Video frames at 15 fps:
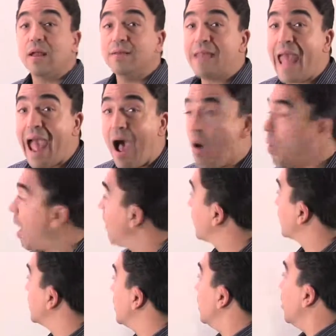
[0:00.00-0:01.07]
Now I'm
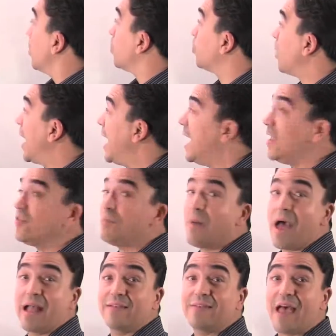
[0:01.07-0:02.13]
going to raise
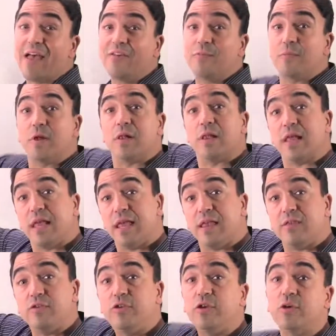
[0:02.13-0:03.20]
my decimal
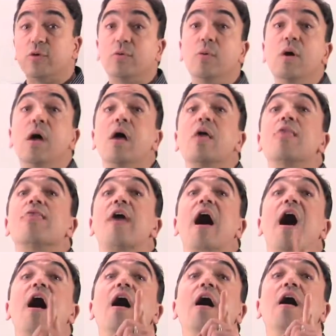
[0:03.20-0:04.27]
into
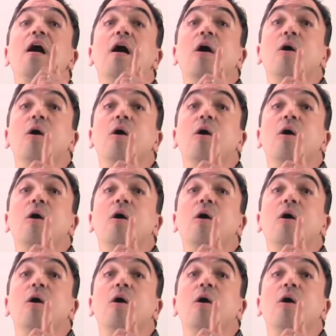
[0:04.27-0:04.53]
the